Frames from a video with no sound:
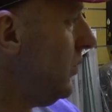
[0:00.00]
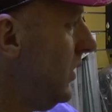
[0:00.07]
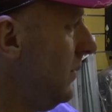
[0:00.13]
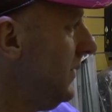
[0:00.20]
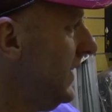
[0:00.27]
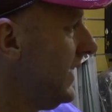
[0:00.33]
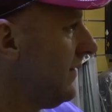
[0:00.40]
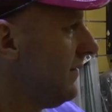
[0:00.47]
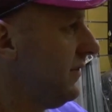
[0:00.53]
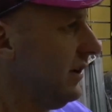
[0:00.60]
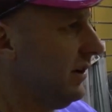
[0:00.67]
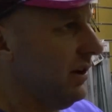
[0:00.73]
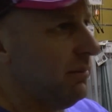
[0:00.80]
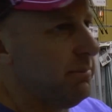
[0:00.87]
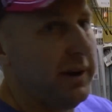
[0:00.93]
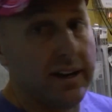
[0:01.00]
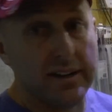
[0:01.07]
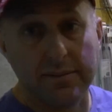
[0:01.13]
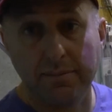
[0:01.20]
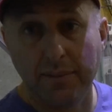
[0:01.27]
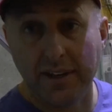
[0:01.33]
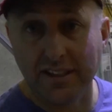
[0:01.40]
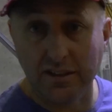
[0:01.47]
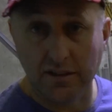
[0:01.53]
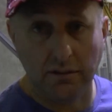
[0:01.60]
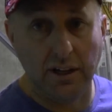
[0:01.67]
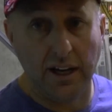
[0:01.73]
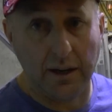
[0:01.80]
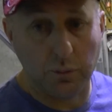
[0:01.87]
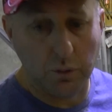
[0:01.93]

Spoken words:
wobbling, felt a lot better, but it's still hard